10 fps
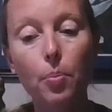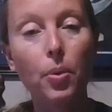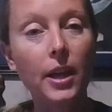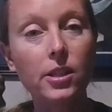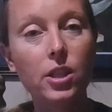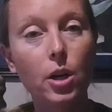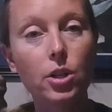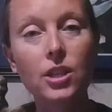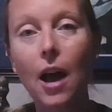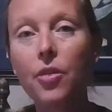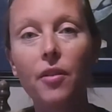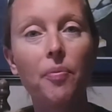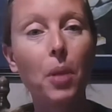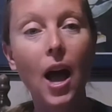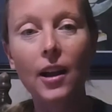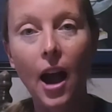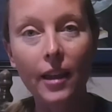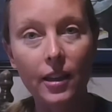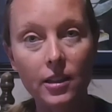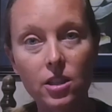the place. They're south of Block
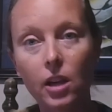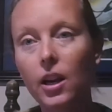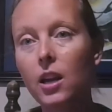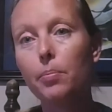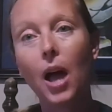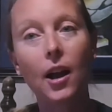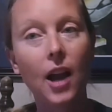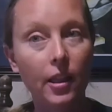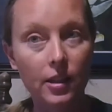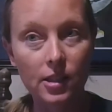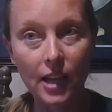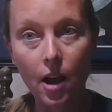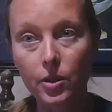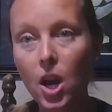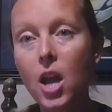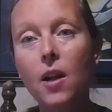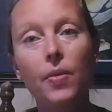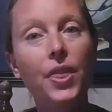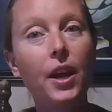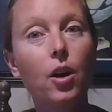Island. They're in Block Island Sound.
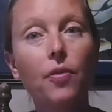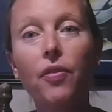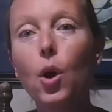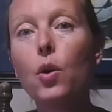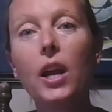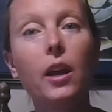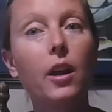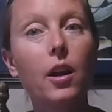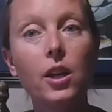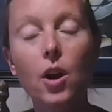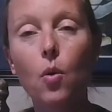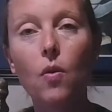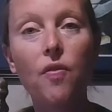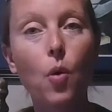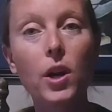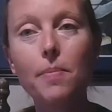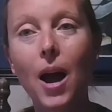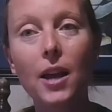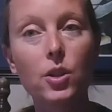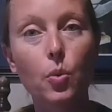They're floating, 40
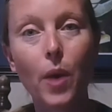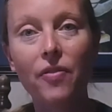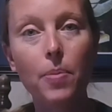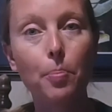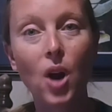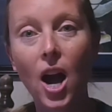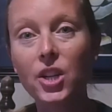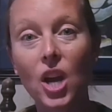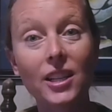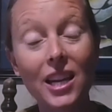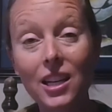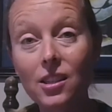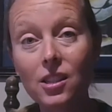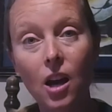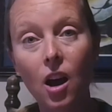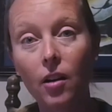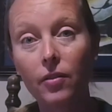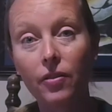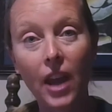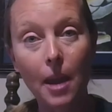miles away from the project, east
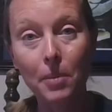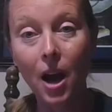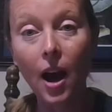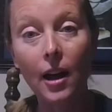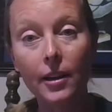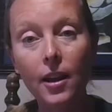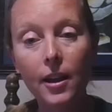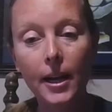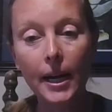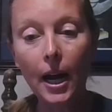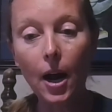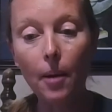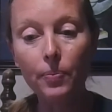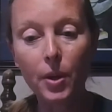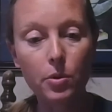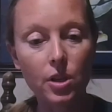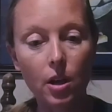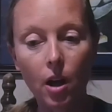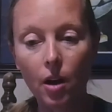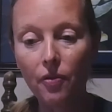of Cape Cod. There was
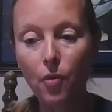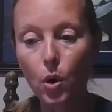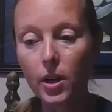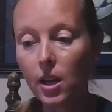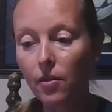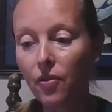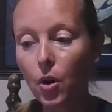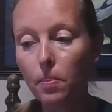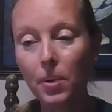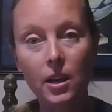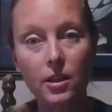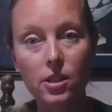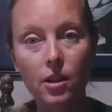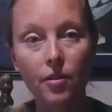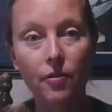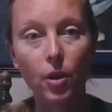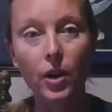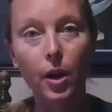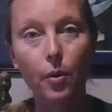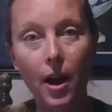a 40-foot piece
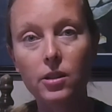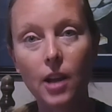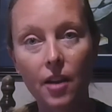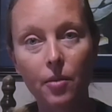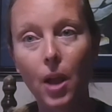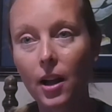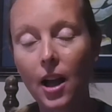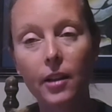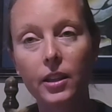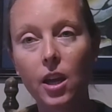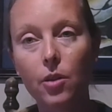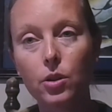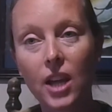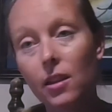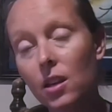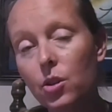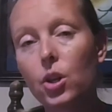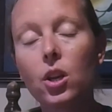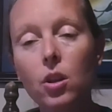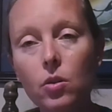floating around south of Block Island the other day. These
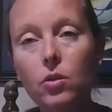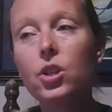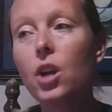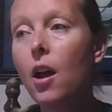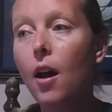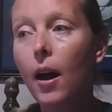are huge